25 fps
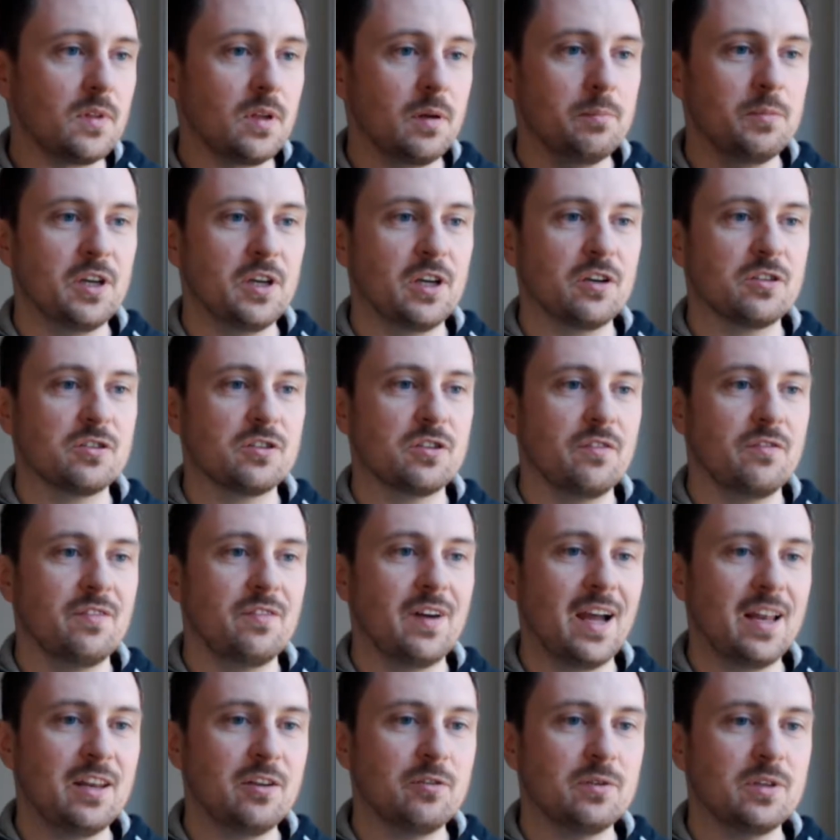Because the
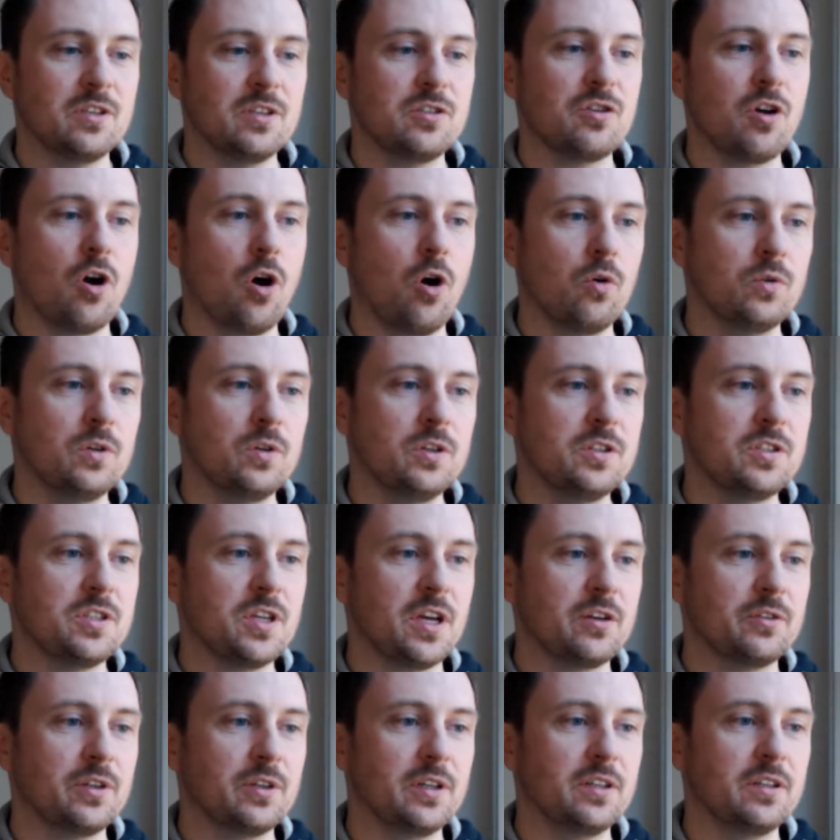value is only
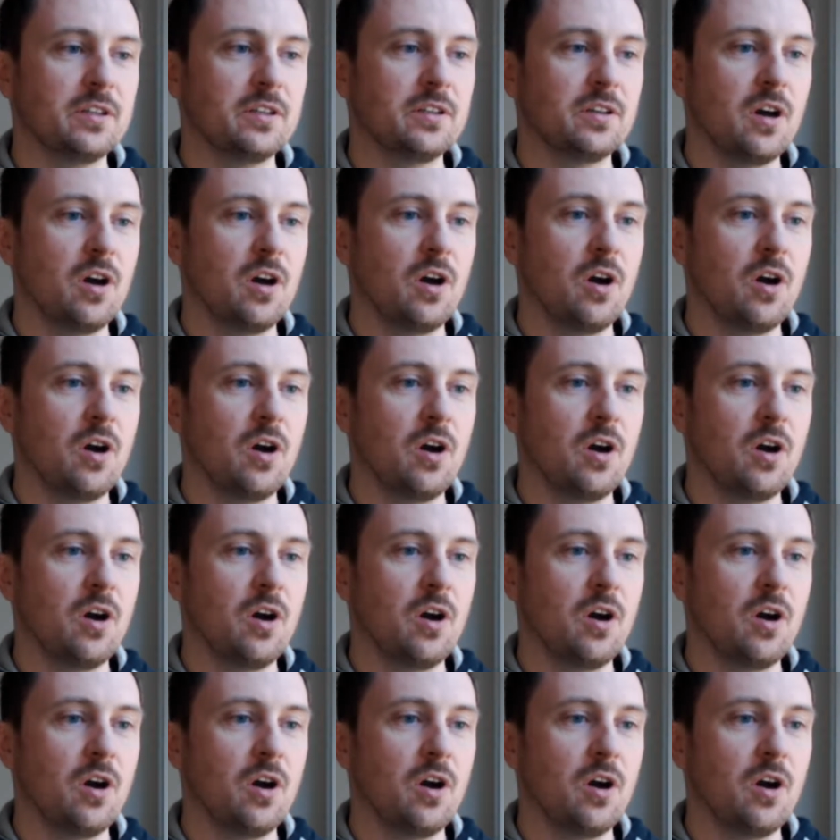generated